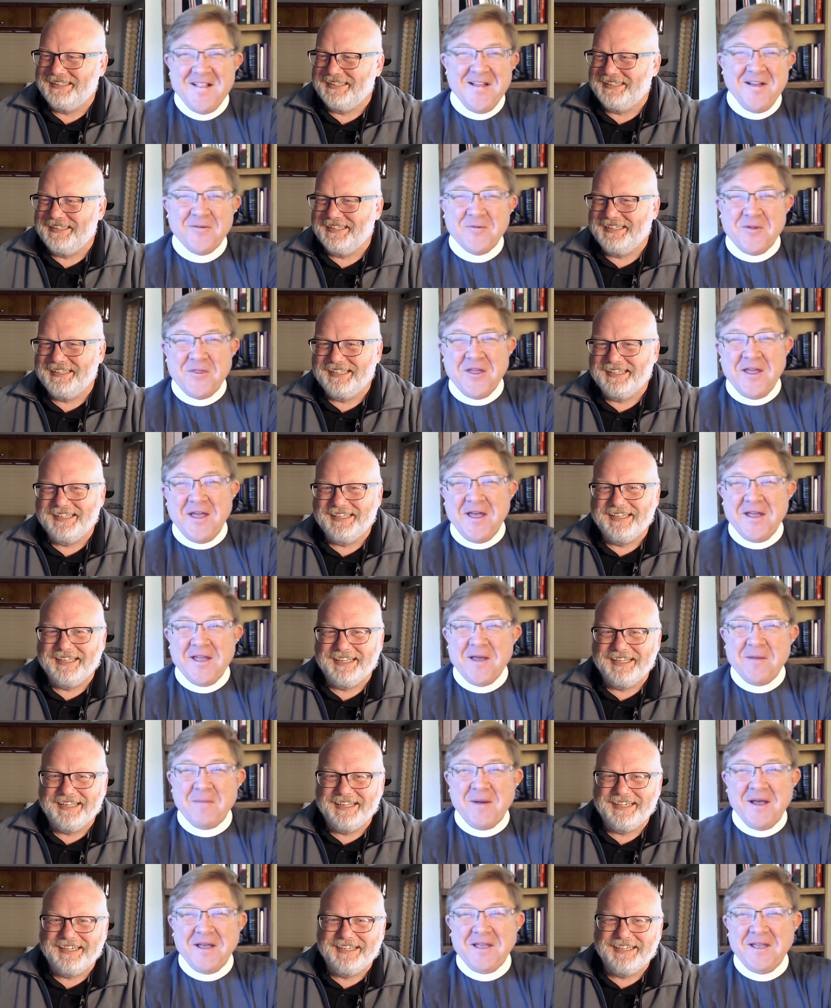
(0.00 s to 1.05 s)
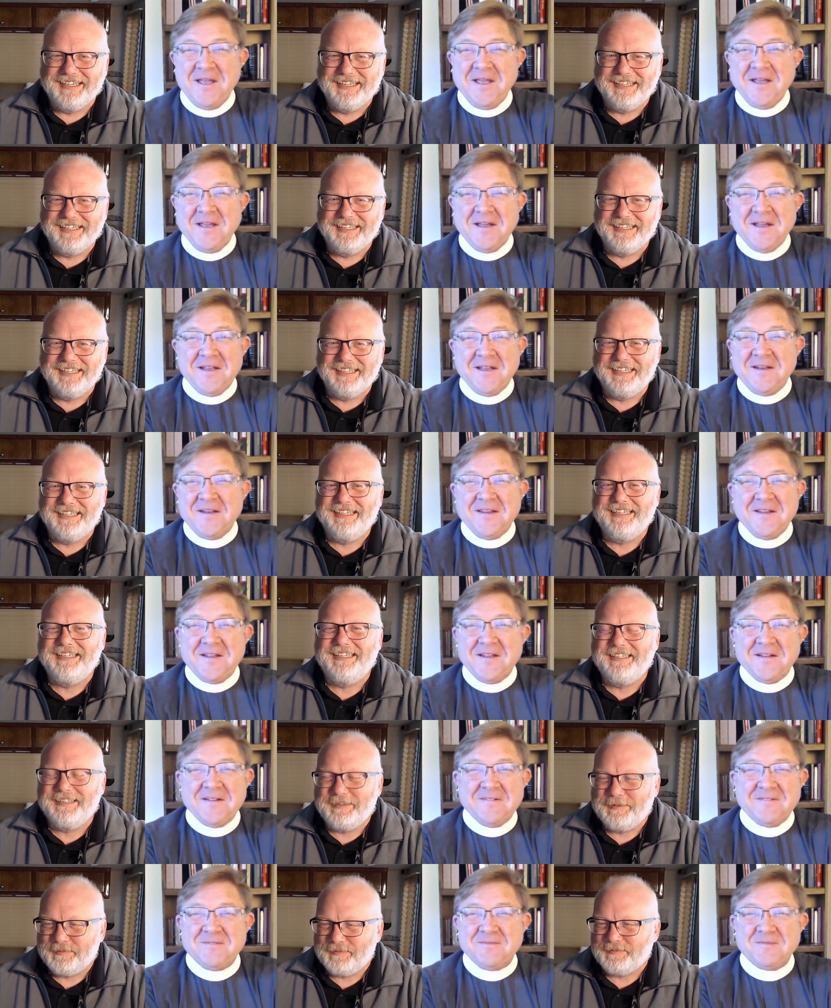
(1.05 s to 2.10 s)
Speaker 1: with the AMIE and
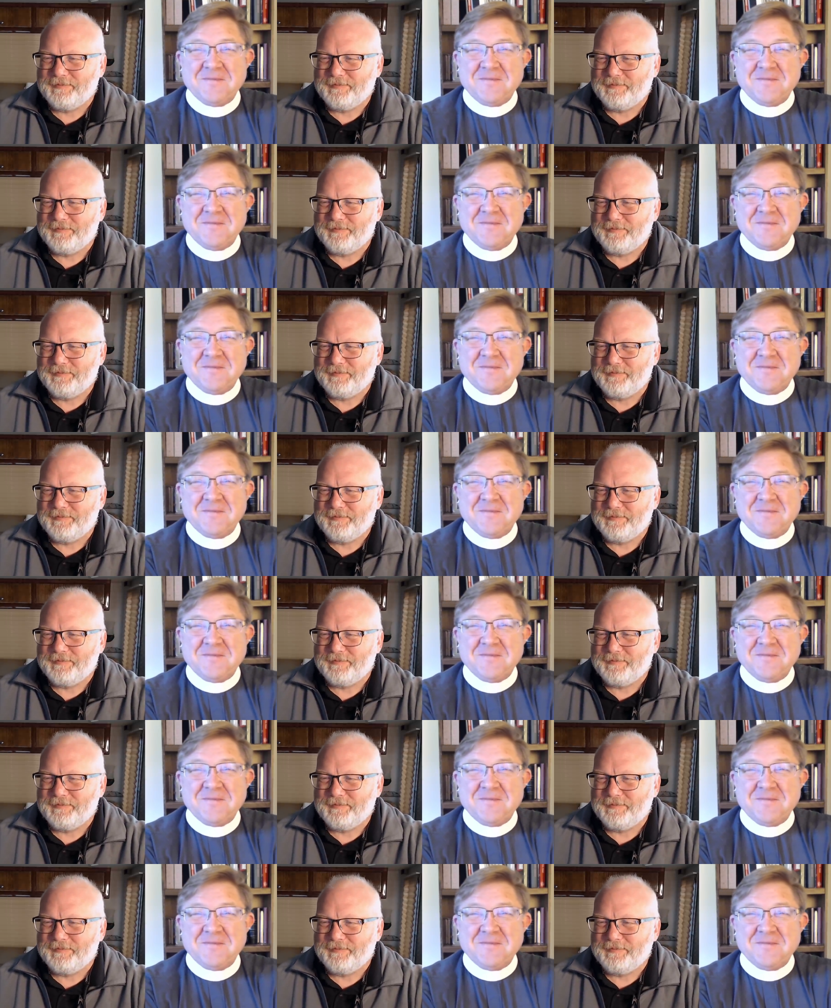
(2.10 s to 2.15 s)
the...